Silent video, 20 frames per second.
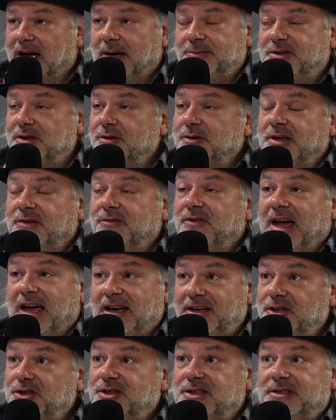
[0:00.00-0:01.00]
absolute
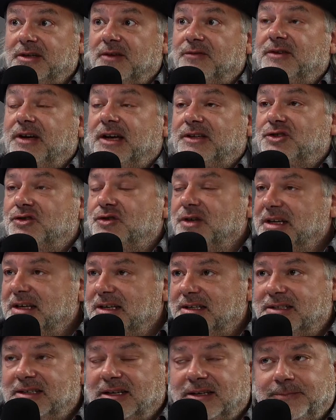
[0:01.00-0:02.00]
advantages of
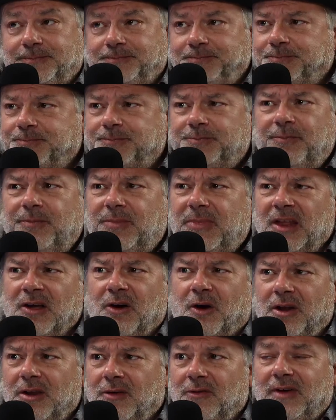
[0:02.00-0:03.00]
touchscreens and
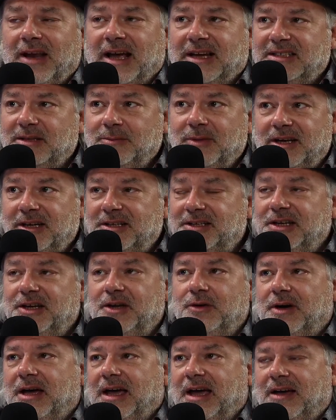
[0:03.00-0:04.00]
all the flexibility
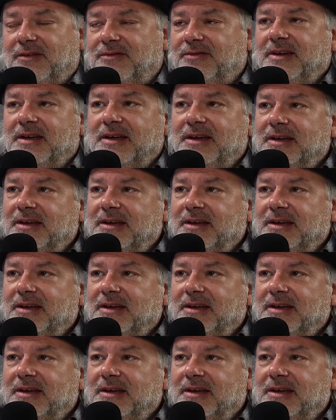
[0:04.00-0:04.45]
you have.